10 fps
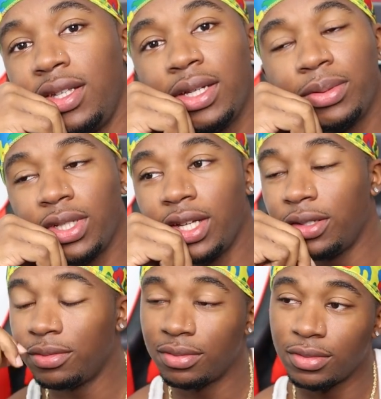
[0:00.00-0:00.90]
You know what I'm
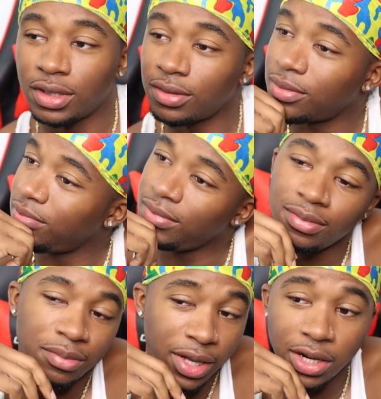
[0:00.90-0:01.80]
saying?
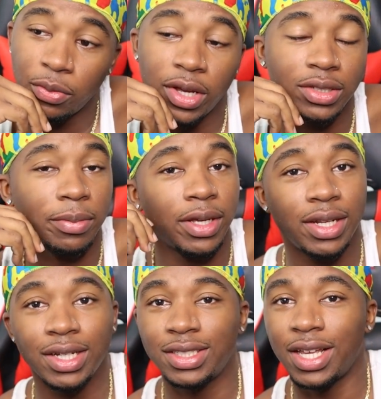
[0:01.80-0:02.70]
But anyways,
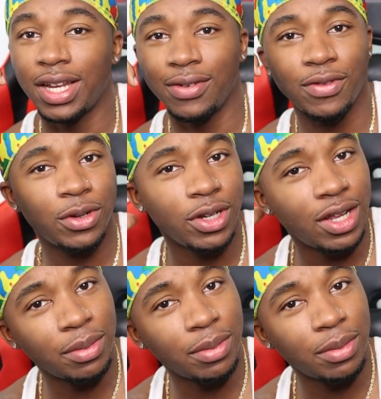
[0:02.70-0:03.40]
man, that's the end of the video.